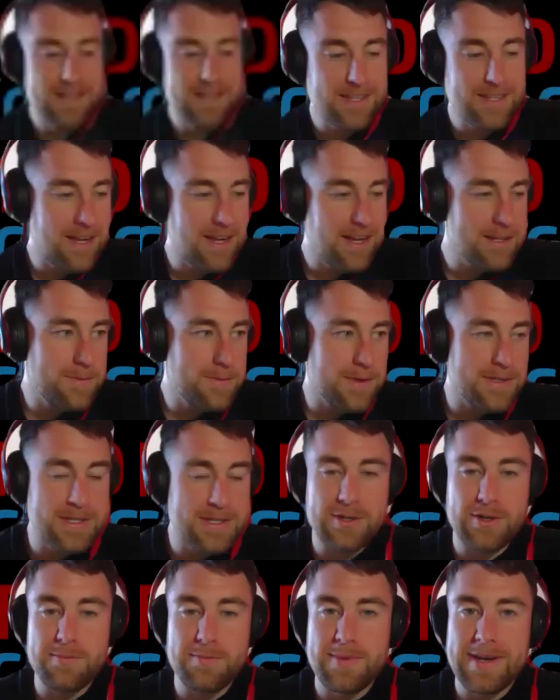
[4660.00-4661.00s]
so I suppose it's
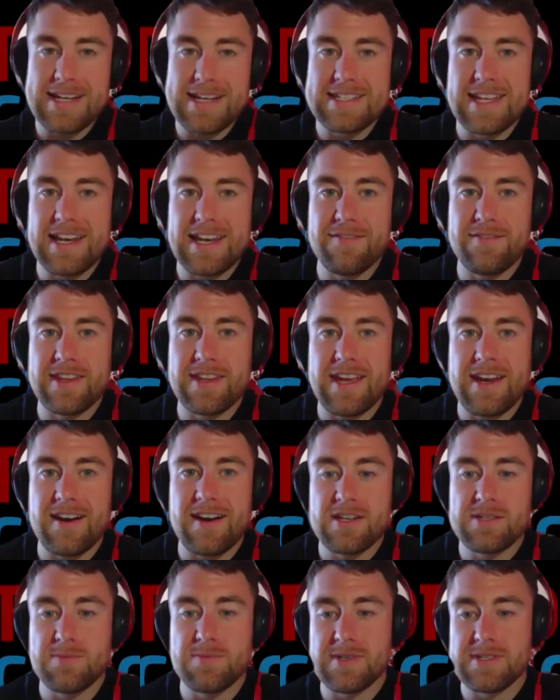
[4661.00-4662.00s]
a good place to leave it there,
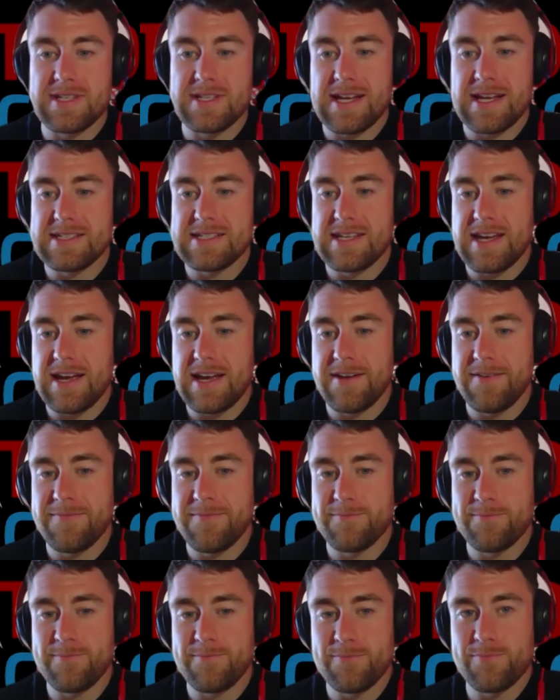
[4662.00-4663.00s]
I suppose, lads, yeah.
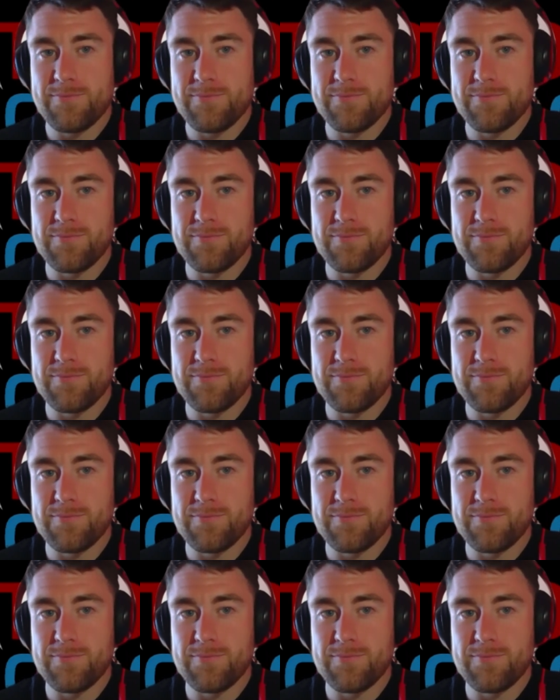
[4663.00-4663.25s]
All